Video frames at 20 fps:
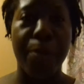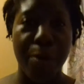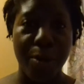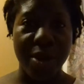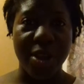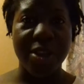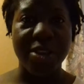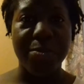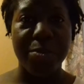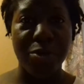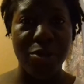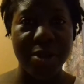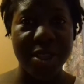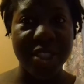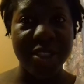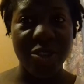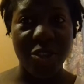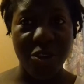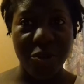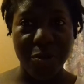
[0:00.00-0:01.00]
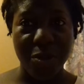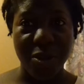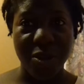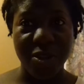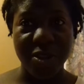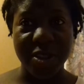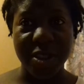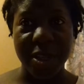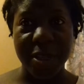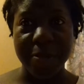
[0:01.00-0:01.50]
we'll pull this off,
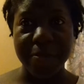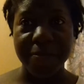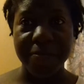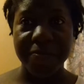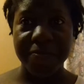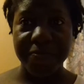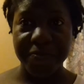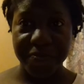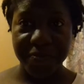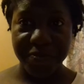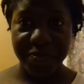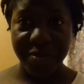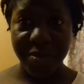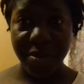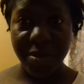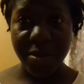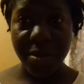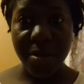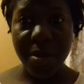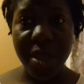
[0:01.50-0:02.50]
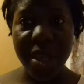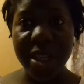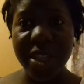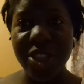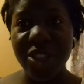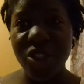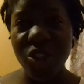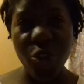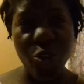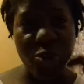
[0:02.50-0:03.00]
because the
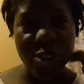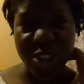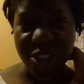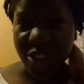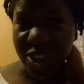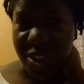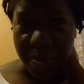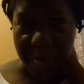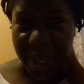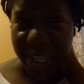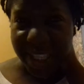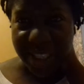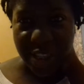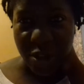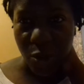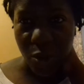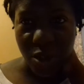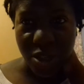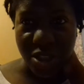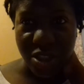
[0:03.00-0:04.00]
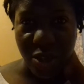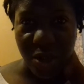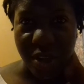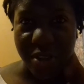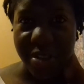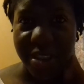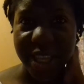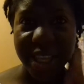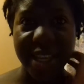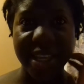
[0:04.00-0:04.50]
story is just a basic one, so
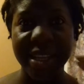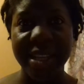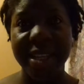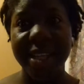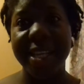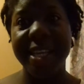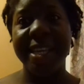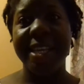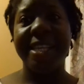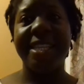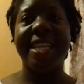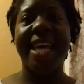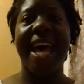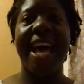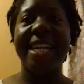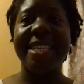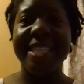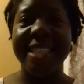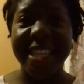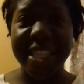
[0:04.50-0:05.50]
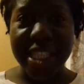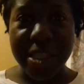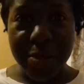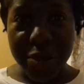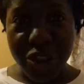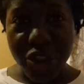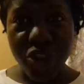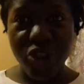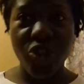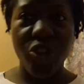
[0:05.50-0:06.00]
I think the acting has
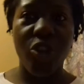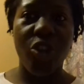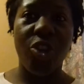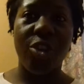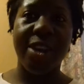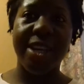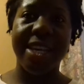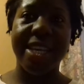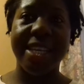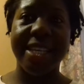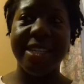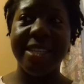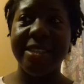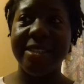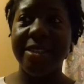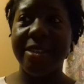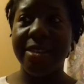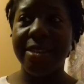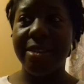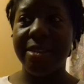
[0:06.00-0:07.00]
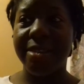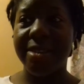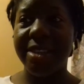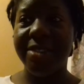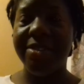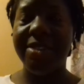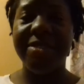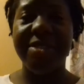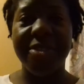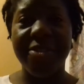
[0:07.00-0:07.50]
to be strong, and
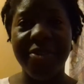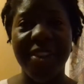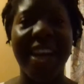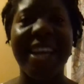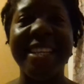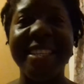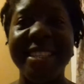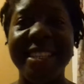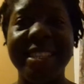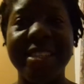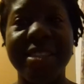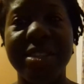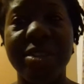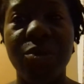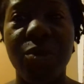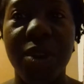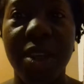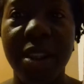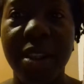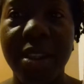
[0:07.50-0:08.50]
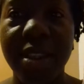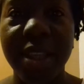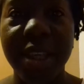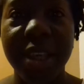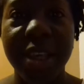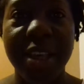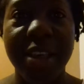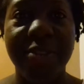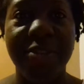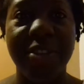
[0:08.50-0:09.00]
even if the fight scenes as well,
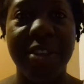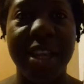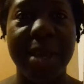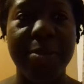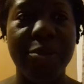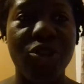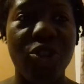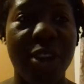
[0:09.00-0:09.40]
for them